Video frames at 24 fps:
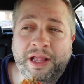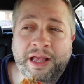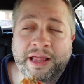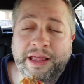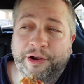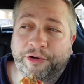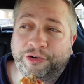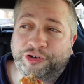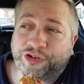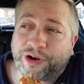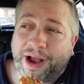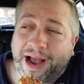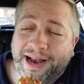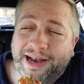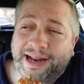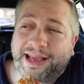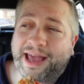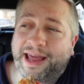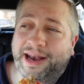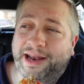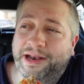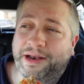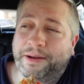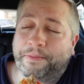They were trying to
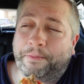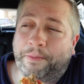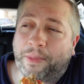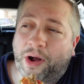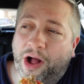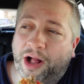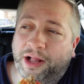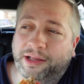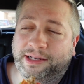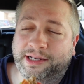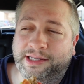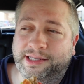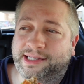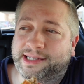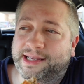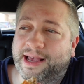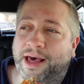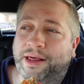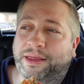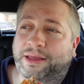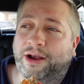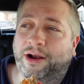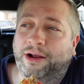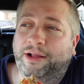get into Mauldin,
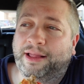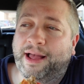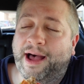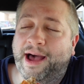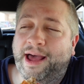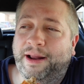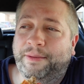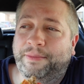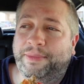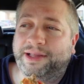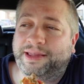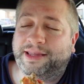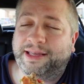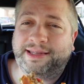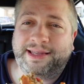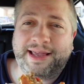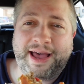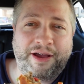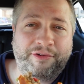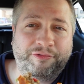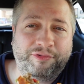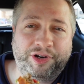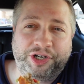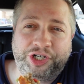South Carolina, but the
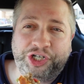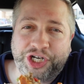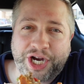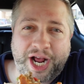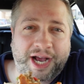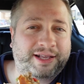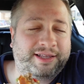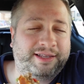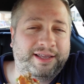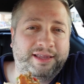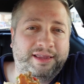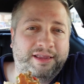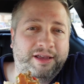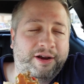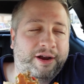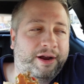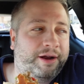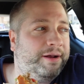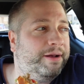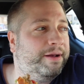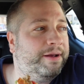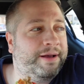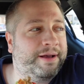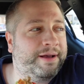town rejected
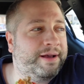their